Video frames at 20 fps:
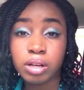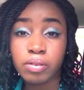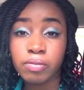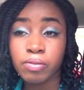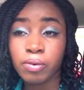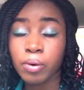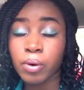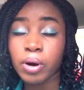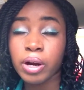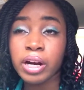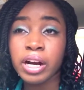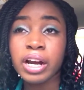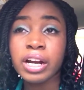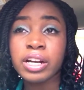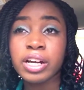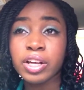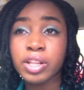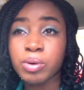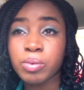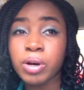for
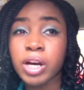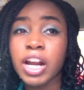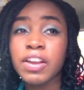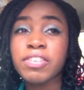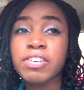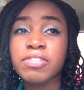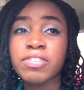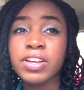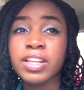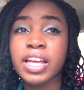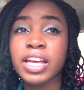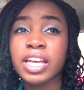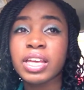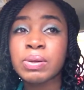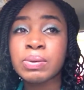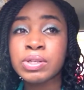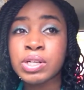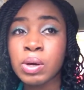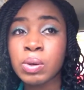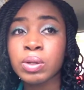another one if you feel like
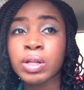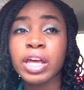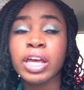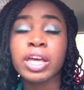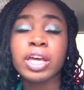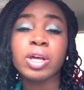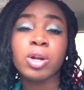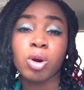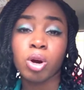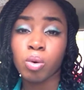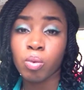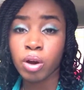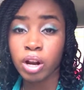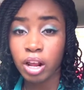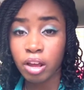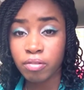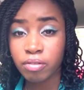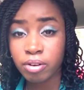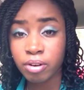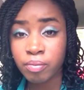you don't like it or
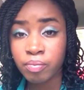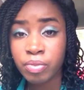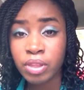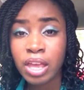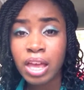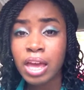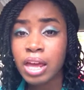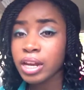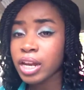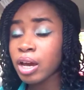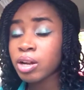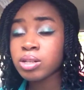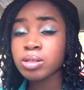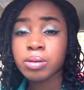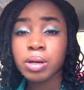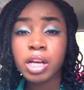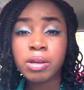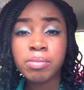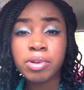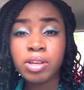whatever. Now, do I
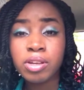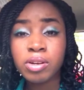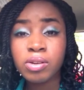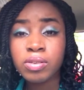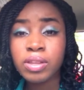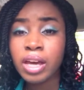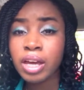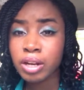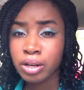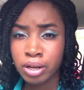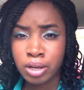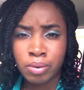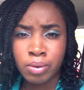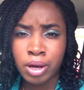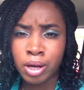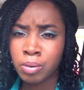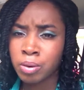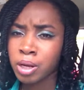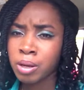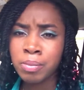recommend you do that? No,
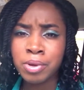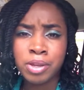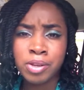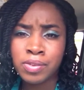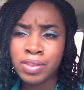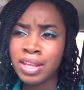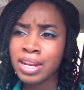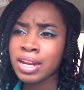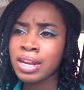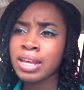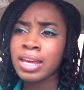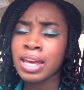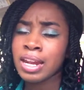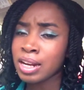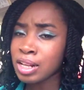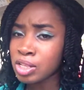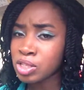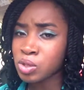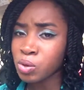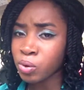I don't recommend you do that at
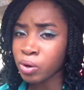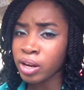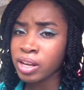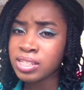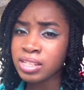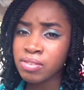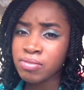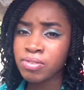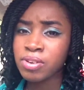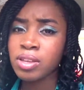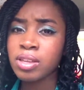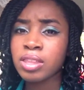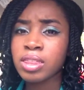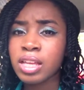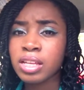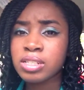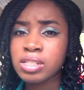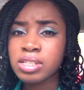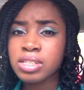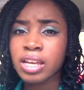any store, because I feel that
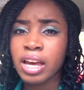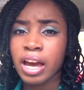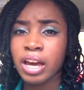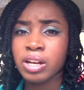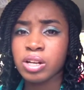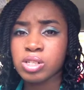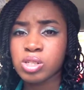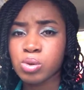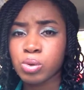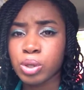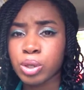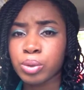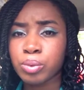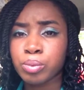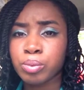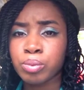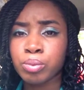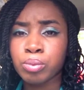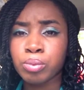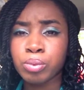that's just kind of sort of
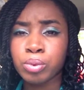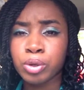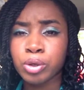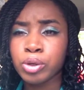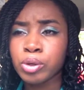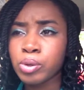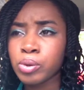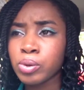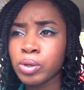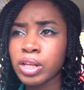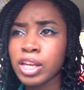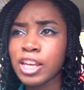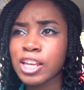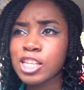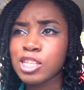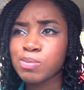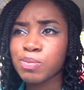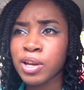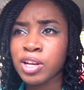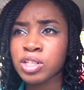rude,
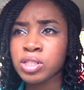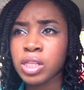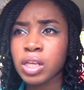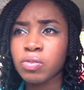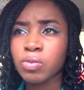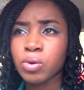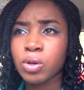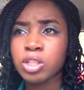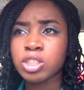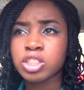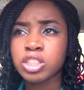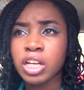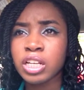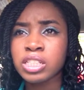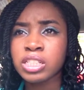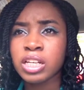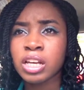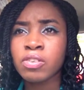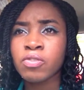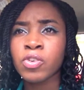especially if you're
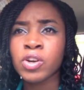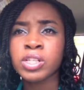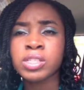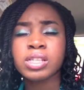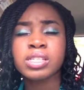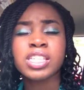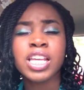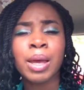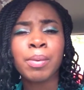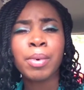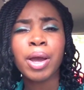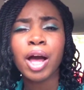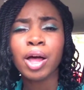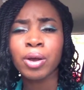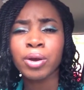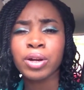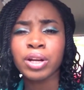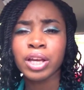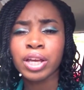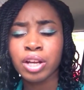exchanging it for just the same
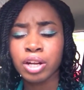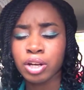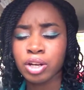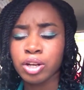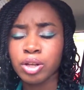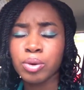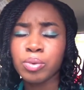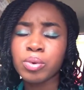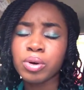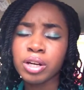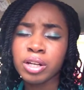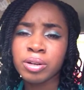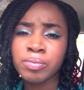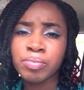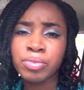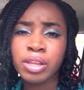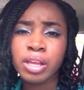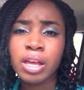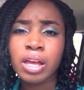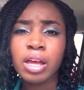color to get a new
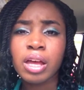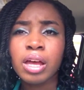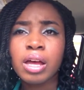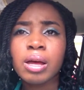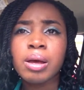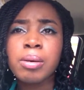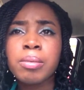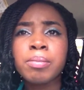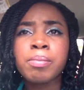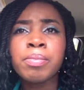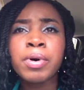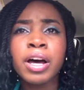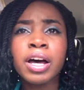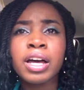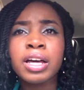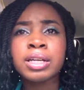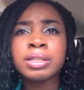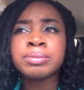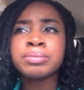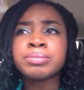one.
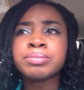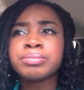But